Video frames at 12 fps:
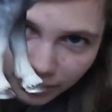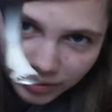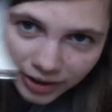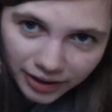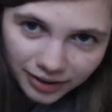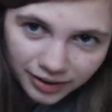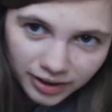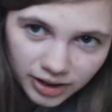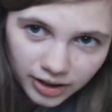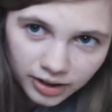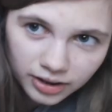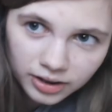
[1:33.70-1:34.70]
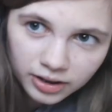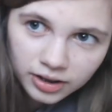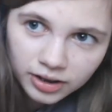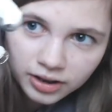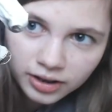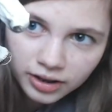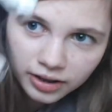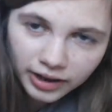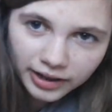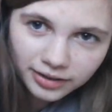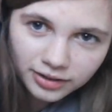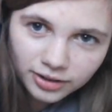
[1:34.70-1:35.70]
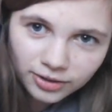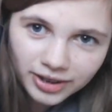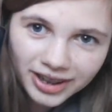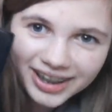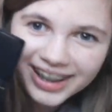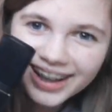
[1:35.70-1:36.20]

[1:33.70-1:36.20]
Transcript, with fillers: I'm guessing. Yeah, he's a dude.